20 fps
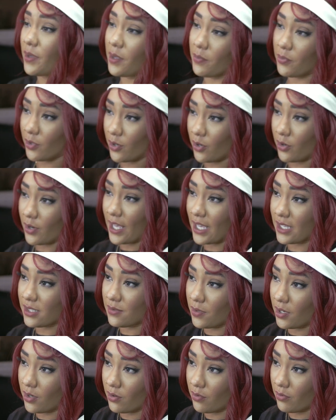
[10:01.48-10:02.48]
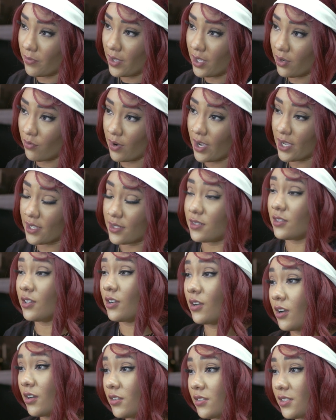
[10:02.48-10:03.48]
don't ask me to make rice. The
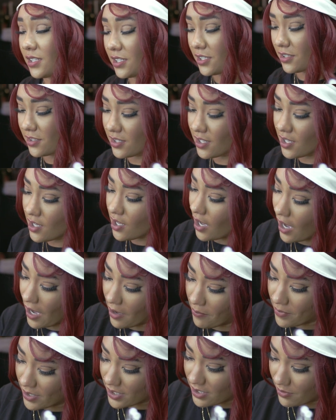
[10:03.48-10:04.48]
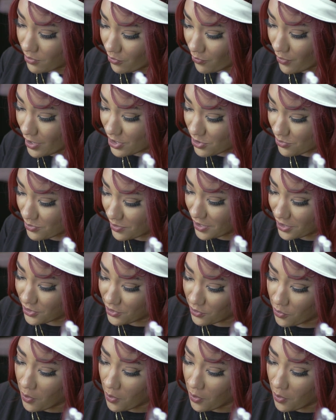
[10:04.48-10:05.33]
curse is I mess up the rice when they do.